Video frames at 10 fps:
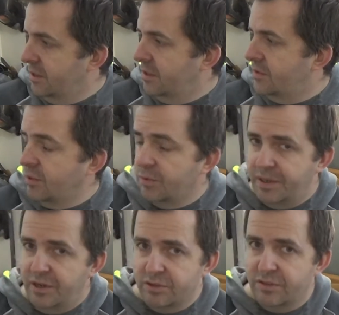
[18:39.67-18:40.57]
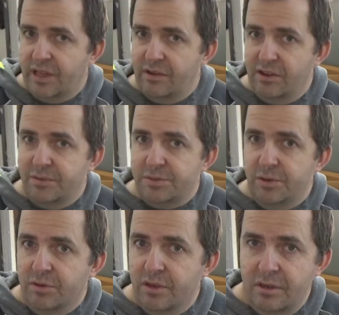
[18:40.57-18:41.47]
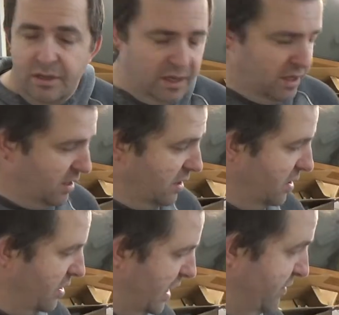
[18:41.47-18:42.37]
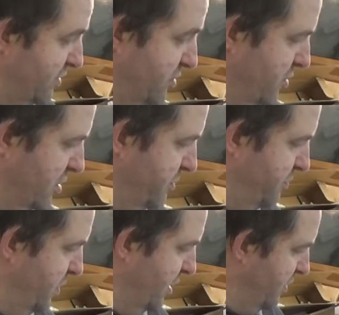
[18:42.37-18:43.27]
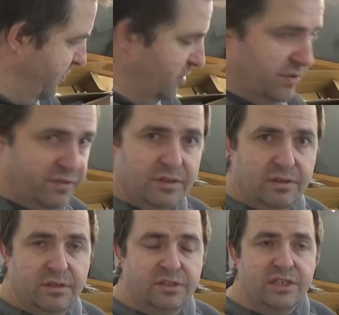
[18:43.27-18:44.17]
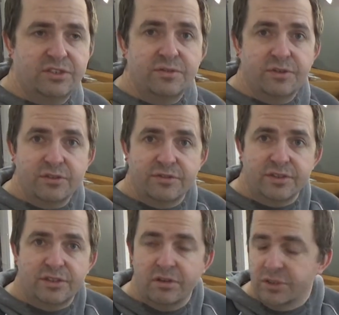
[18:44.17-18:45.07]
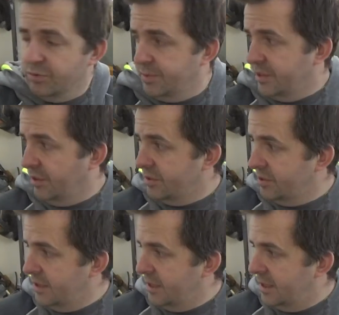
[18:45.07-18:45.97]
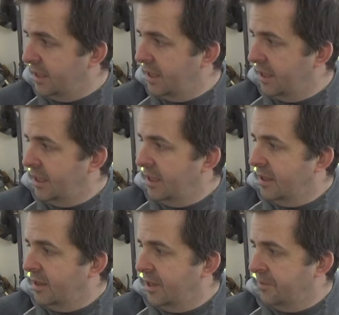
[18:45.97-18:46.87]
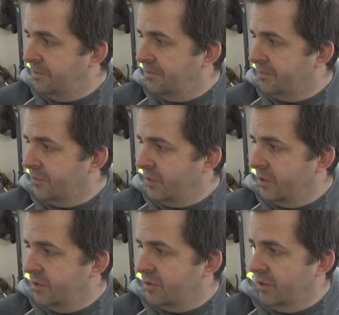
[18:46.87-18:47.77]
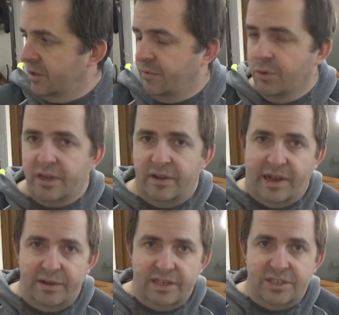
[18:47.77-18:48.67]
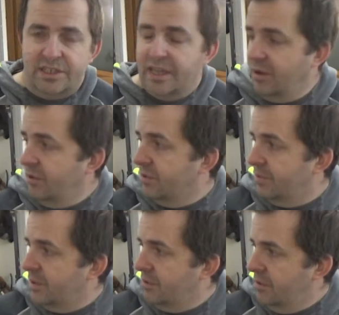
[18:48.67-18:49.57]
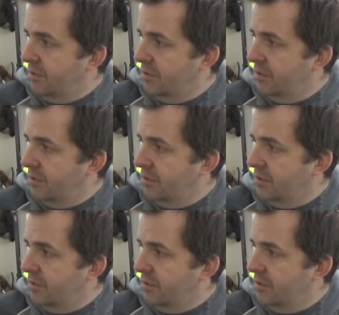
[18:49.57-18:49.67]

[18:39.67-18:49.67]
They would be nice if they were a little bit smaller. Even if just like a third of the, let's say 2/3 of the size would have been nice. So I've got to work out how actually to get it on the mill.